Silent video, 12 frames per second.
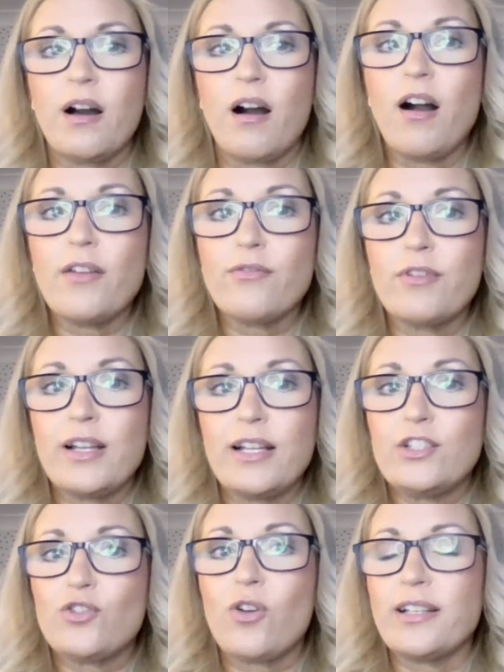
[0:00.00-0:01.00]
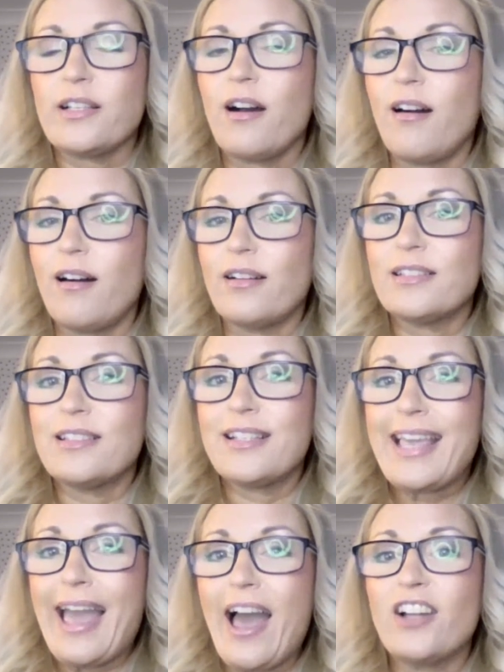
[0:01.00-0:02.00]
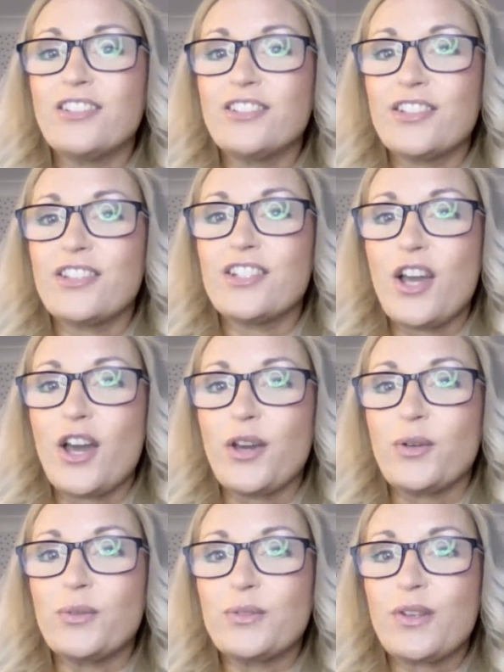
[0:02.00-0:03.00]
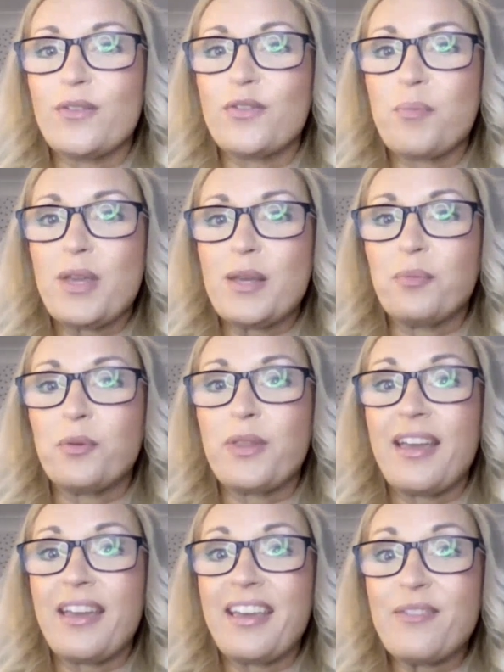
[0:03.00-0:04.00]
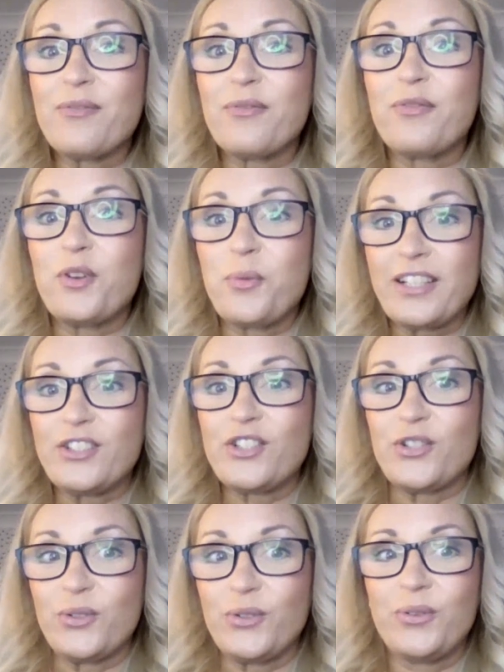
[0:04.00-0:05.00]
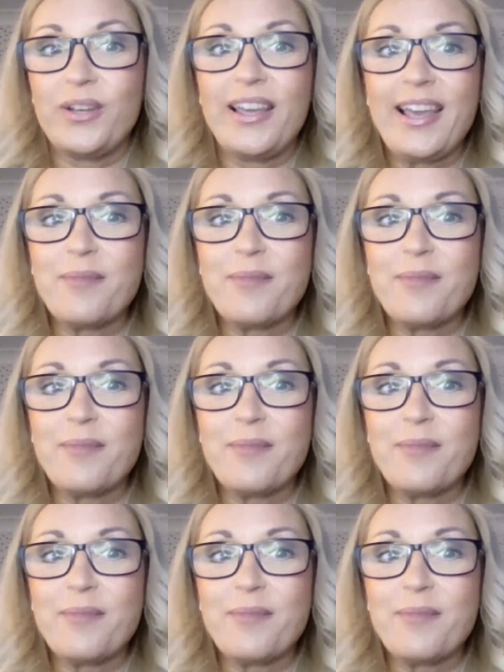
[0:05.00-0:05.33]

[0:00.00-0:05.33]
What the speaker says: I've really tried hard to get under the nose of the people that are influential